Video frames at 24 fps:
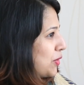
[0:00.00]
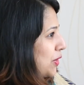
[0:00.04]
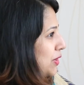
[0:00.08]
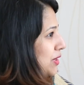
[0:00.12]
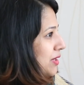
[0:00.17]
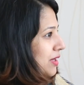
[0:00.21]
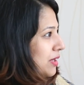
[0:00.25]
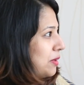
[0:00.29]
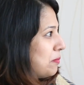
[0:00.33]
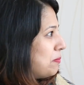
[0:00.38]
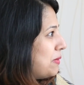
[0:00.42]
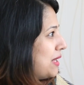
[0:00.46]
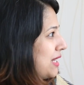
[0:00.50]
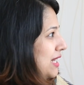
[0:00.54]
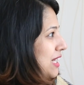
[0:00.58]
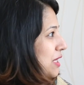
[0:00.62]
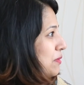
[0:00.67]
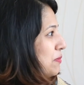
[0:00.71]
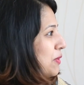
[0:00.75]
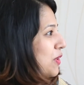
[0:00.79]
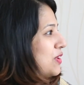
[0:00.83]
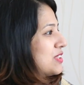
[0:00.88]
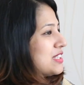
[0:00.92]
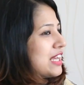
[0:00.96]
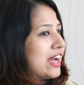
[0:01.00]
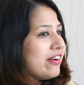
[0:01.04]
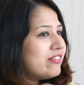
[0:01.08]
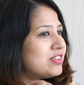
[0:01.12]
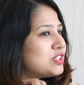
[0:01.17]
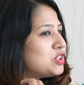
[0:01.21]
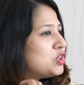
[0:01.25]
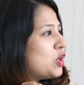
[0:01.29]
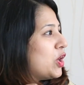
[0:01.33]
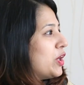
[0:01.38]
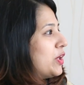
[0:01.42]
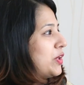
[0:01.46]
not gonna make it, because I
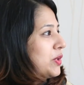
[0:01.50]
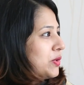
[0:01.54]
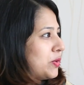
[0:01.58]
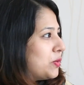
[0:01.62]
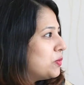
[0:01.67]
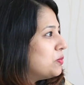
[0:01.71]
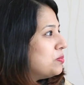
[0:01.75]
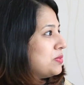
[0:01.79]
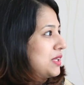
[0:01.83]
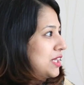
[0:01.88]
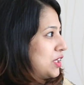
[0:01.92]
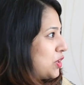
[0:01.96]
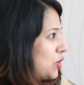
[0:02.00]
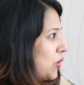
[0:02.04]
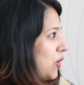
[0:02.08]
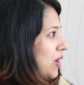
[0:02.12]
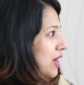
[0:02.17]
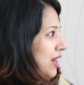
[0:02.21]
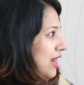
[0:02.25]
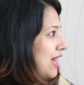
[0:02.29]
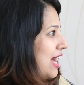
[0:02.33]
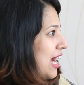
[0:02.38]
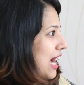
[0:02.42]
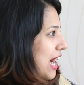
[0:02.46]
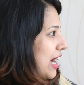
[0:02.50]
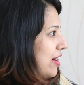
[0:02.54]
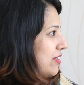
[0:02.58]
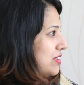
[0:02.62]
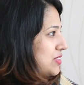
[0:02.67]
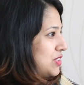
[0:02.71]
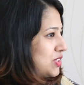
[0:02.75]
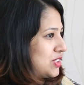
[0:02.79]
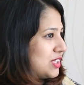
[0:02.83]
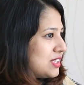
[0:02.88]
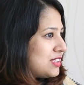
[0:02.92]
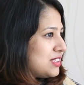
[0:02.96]
was not groomed at all. I
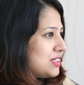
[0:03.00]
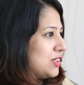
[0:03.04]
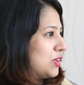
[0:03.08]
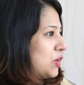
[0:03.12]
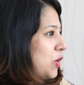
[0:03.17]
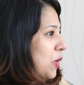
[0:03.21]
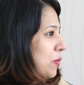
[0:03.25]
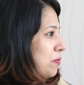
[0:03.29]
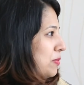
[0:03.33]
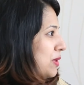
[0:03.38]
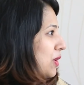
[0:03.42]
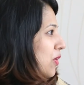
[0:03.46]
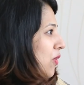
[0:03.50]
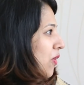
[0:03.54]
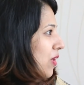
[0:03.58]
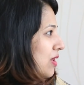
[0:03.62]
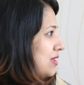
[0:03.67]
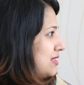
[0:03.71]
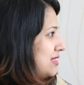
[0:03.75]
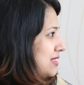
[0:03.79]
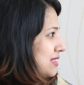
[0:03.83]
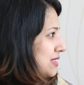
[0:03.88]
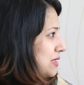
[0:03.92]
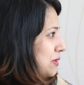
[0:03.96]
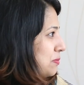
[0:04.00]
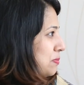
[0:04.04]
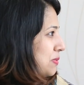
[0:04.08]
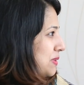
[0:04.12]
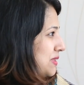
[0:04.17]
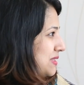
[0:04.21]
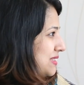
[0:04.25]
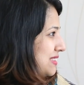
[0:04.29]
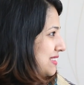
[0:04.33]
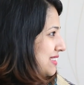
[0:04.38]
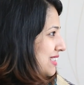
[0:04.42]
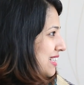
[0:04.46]
was just a normal call center
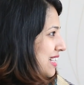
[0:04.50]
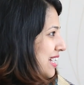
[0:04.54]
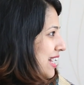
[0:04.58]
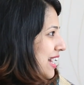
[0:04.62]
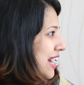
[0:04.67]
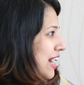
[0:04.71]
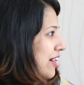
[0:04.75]
person.